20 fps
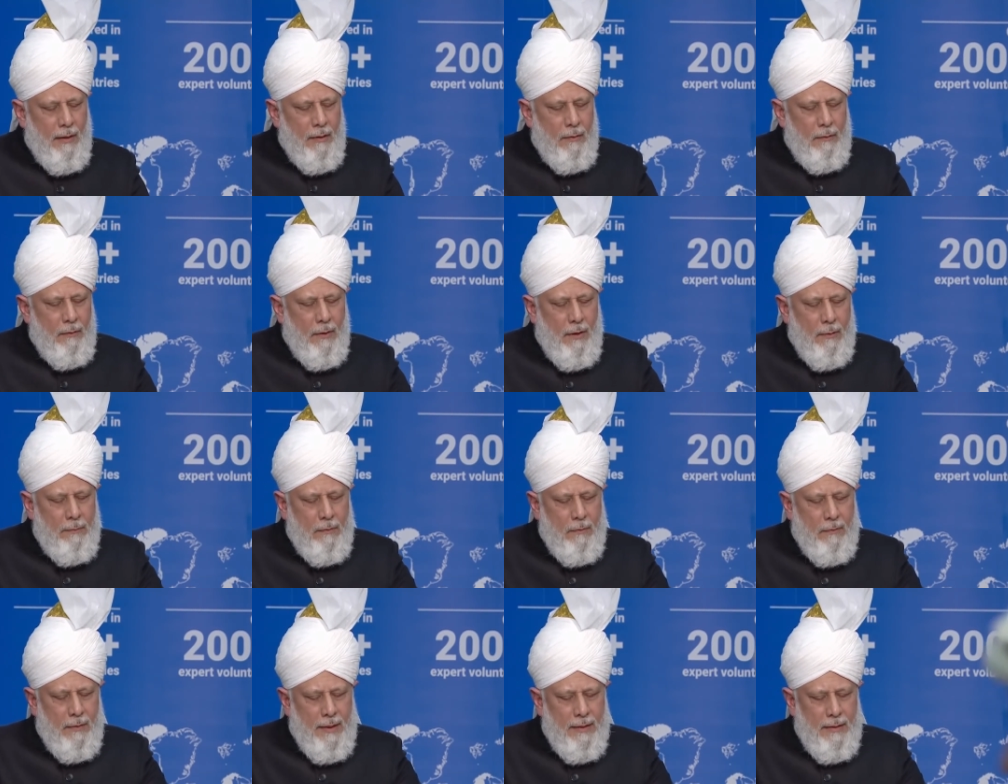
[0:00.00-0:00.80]
you are
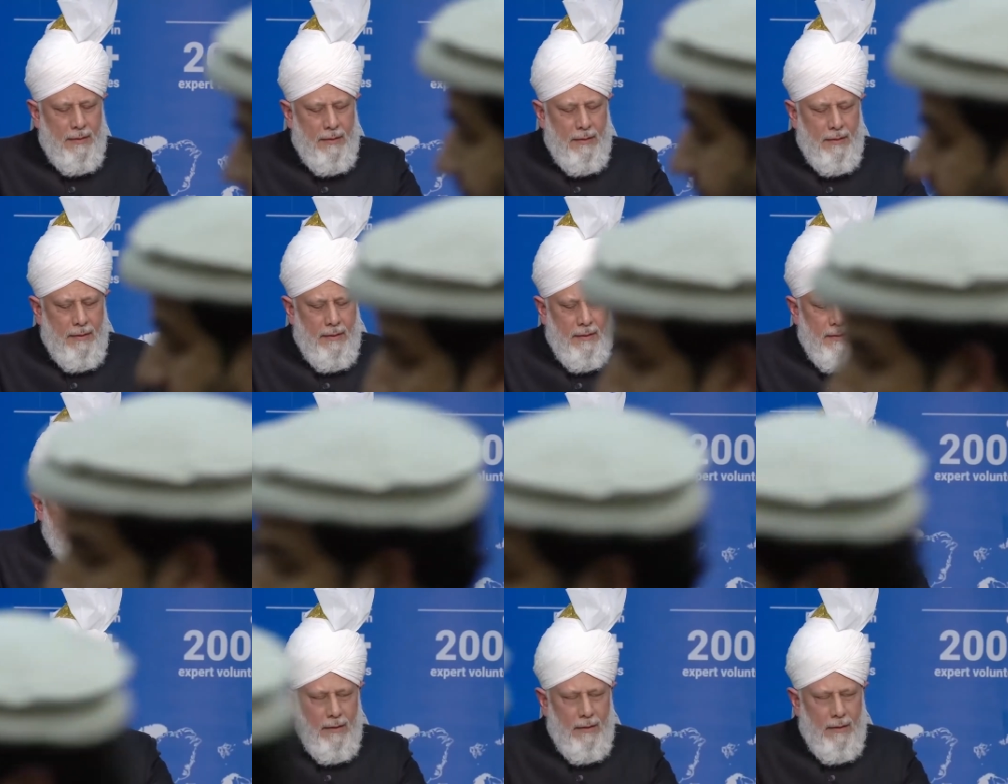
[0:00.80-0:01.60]

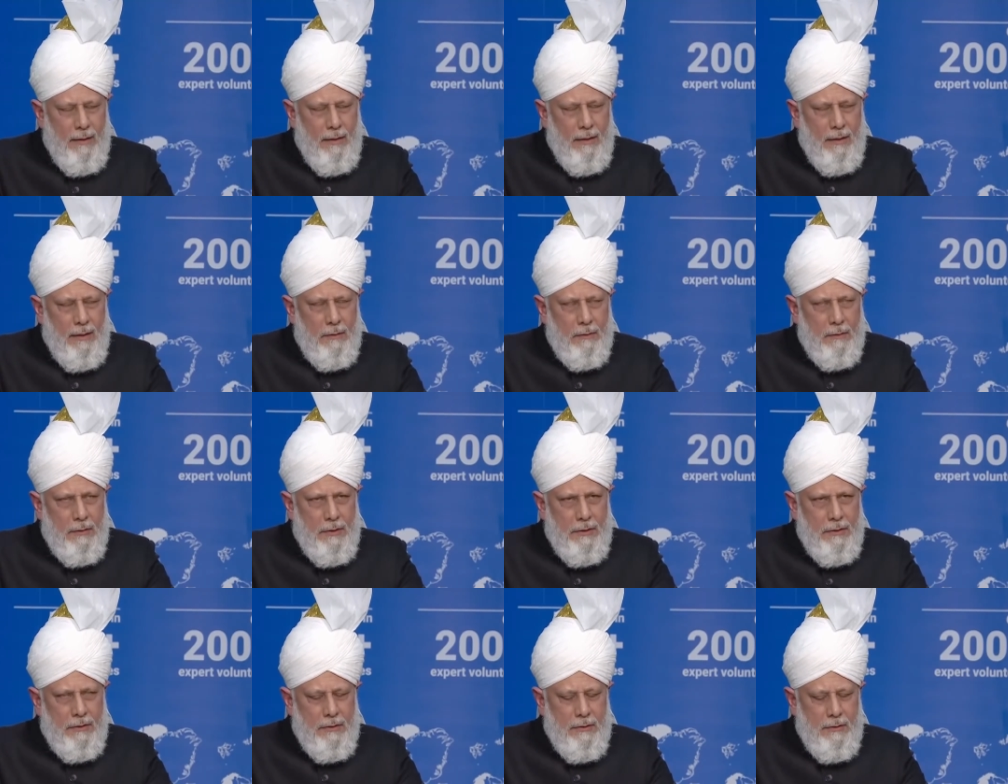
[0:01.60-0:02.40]
providing
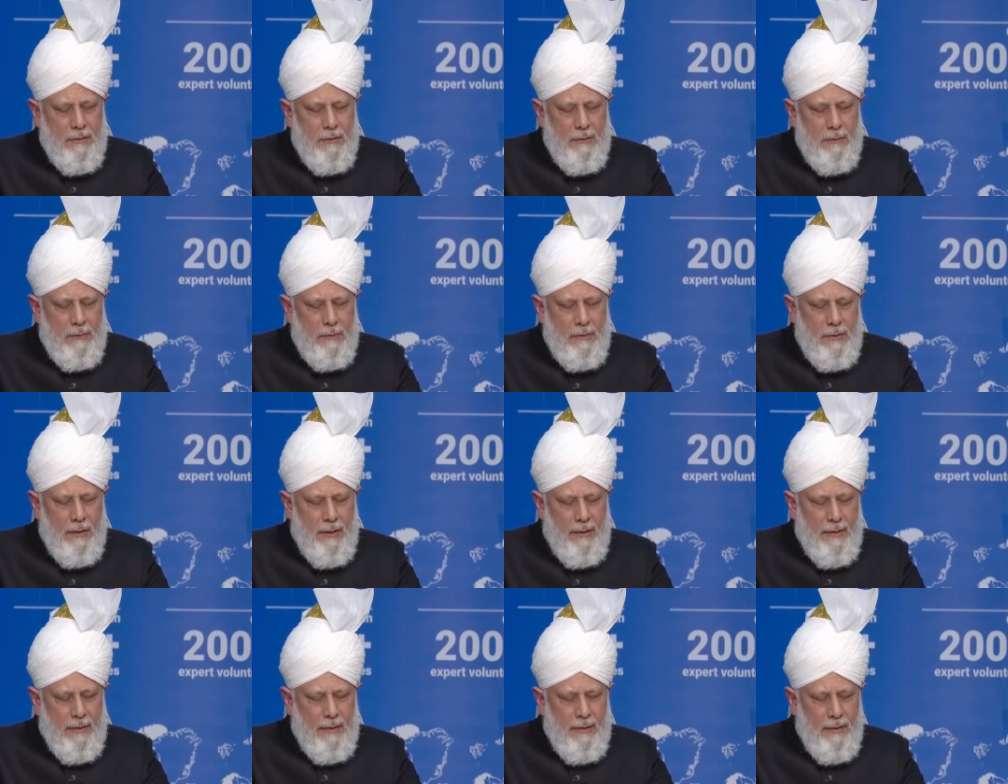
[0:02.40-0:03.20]
education to
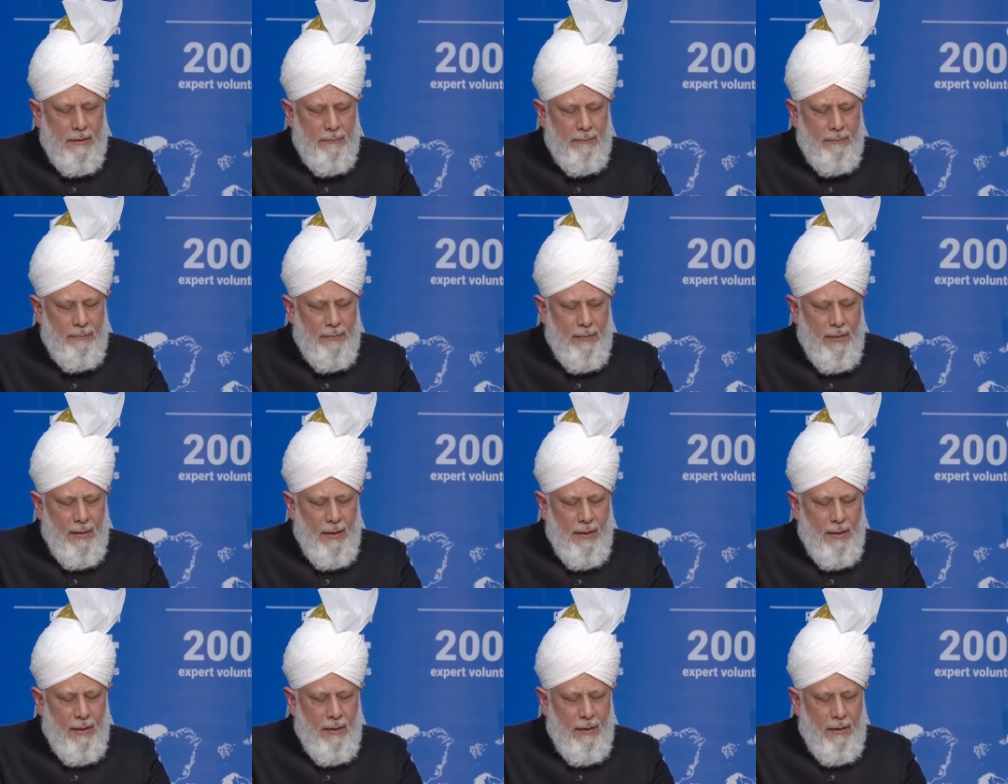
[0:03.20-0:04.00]
children
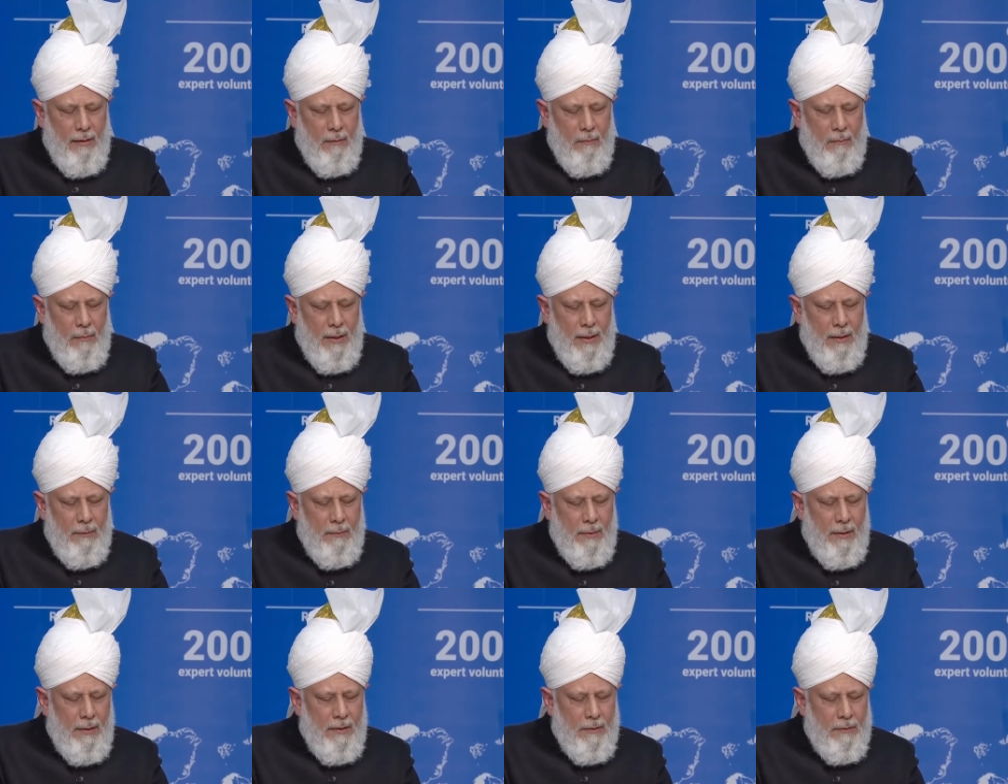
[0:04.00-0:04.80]
by
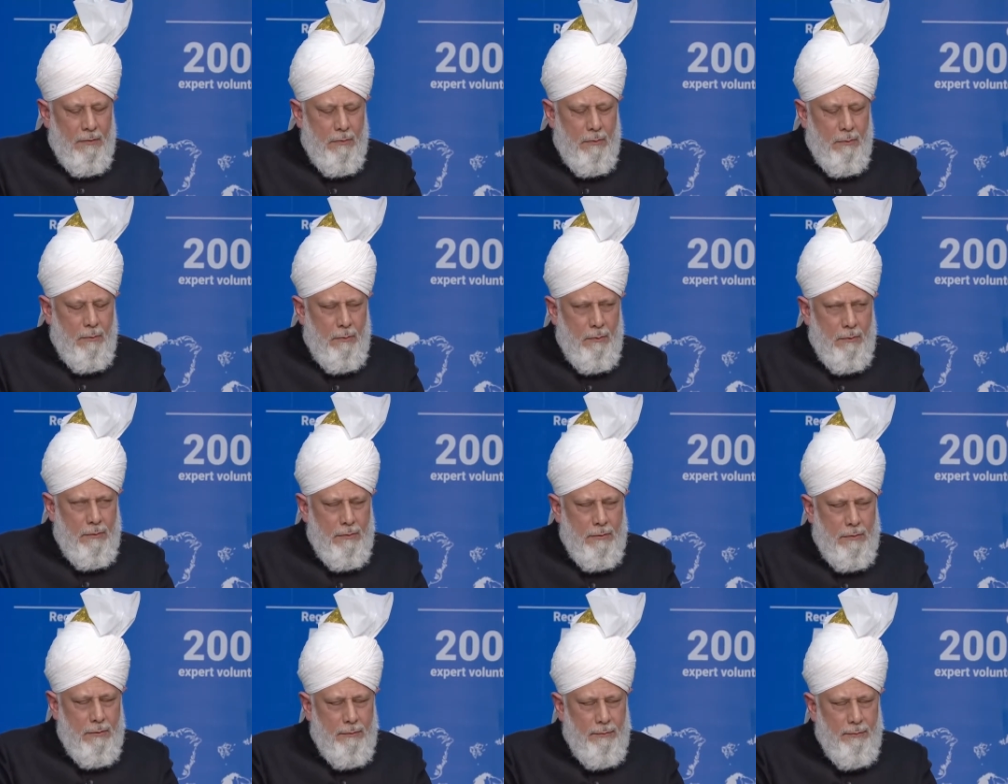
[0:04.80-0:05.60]
building
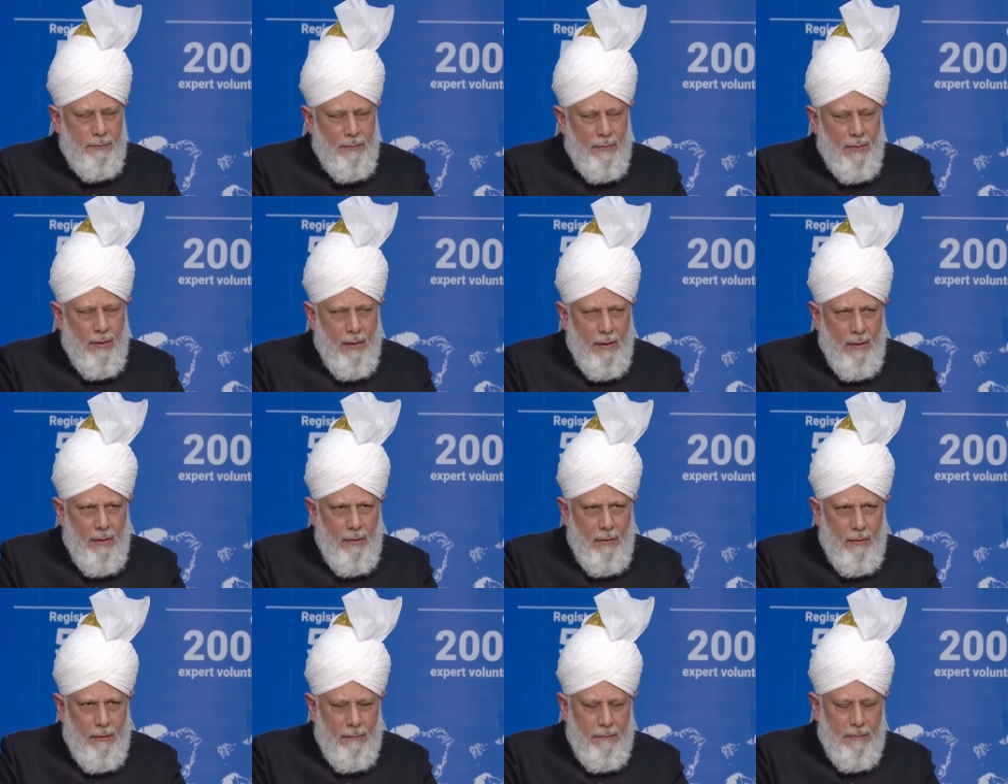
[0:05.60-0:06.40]
schools
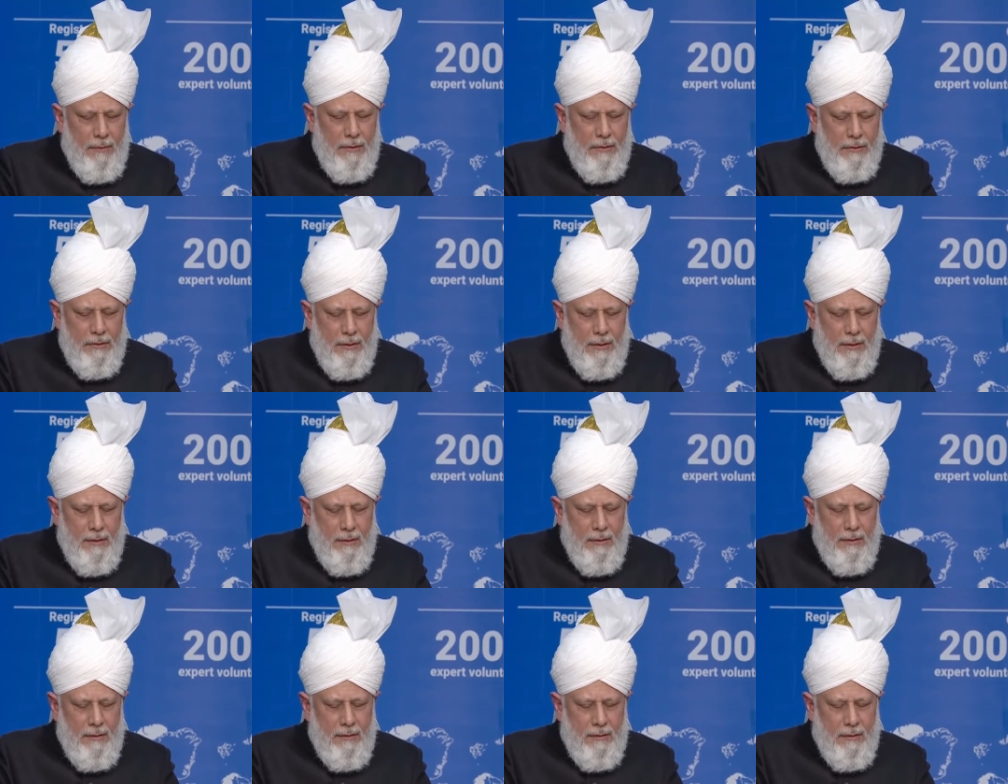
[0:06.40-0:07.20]
or
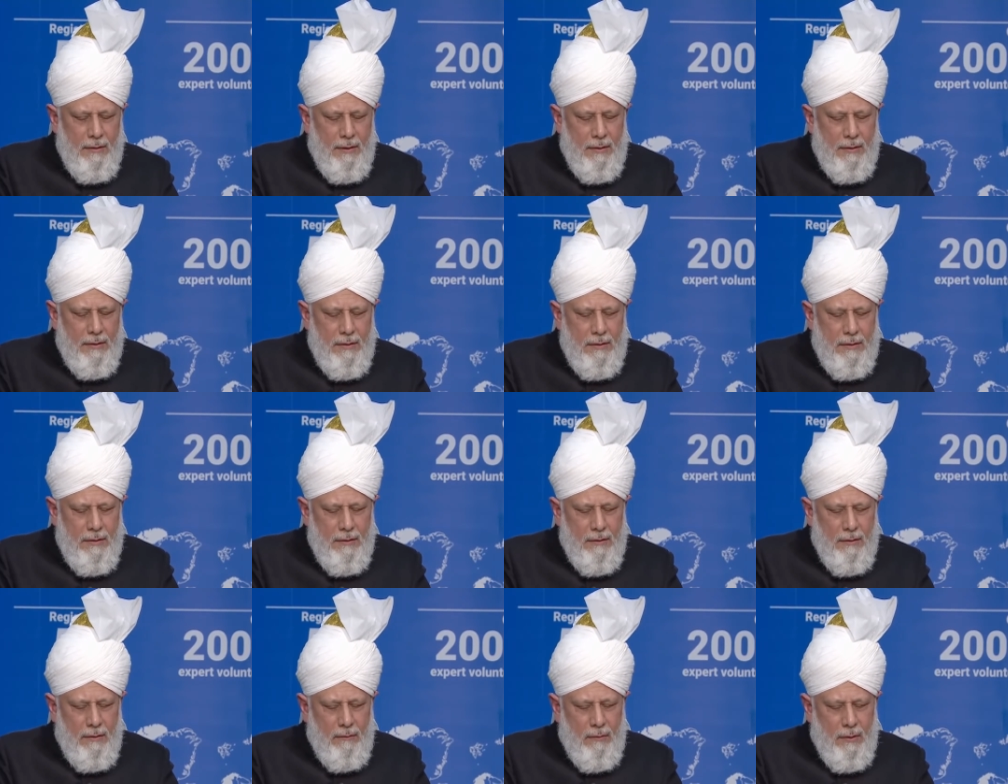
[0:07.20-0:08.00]
furnishing
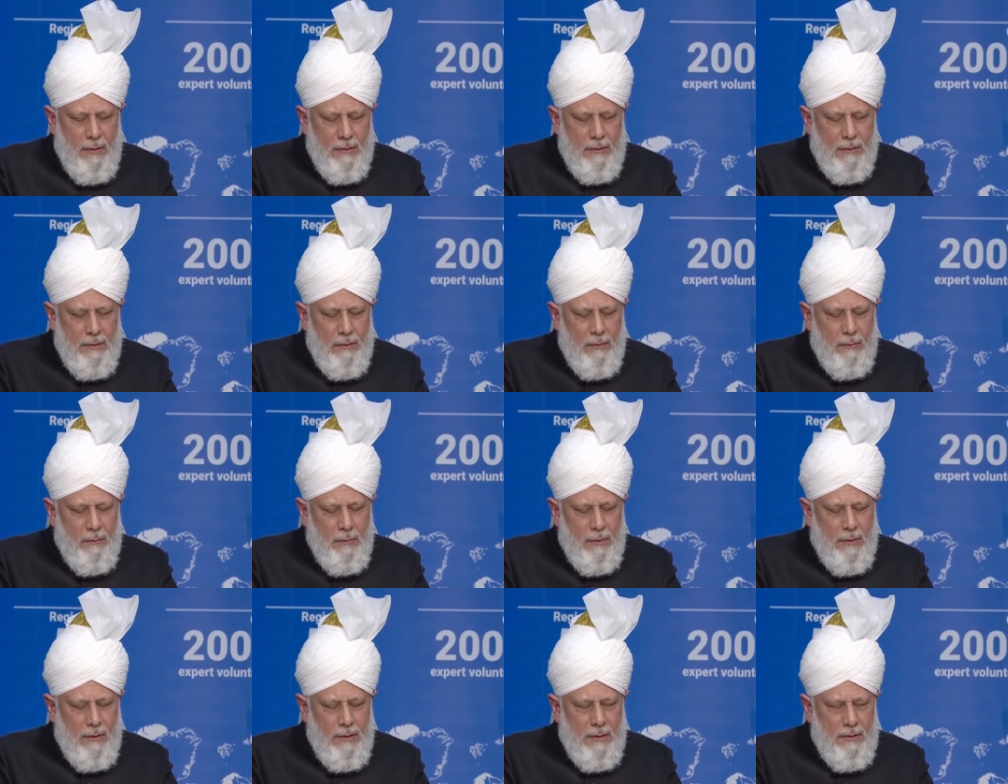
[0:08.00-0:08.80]
existing ones
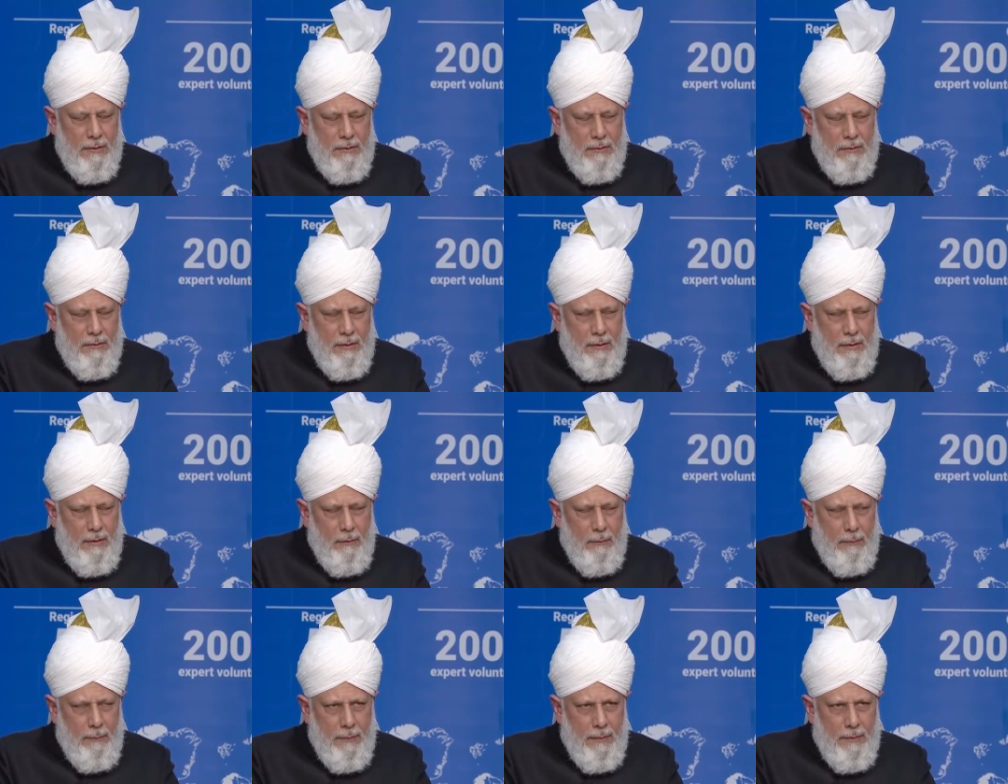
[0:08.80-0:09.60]
with necessary
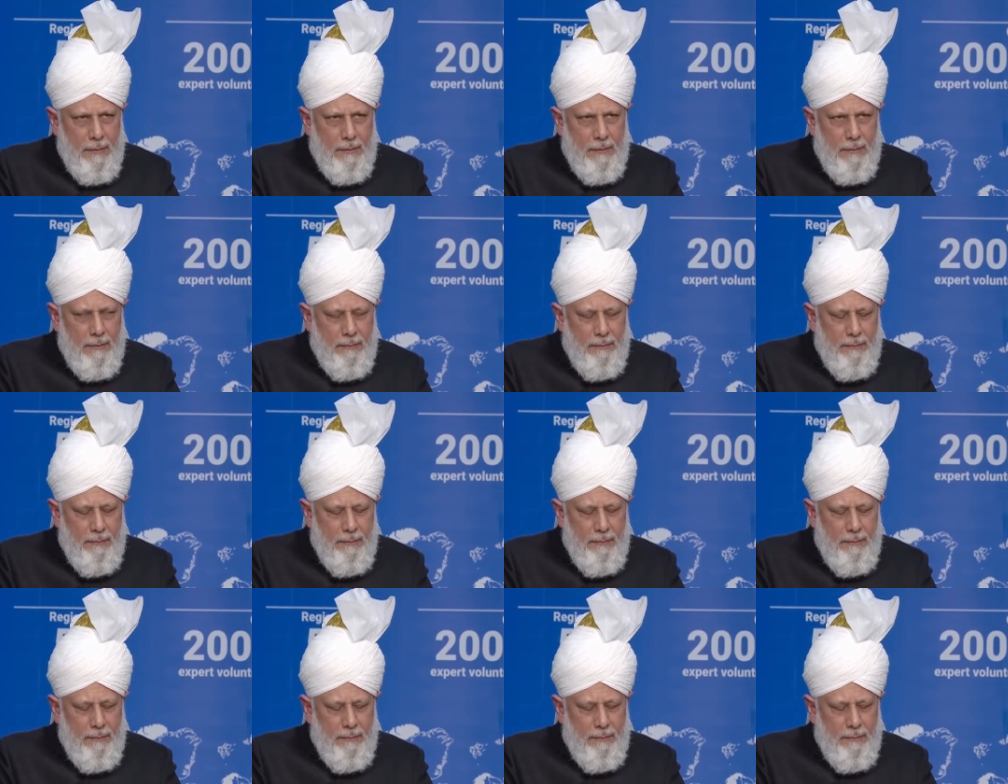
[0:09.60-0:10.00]
equipment.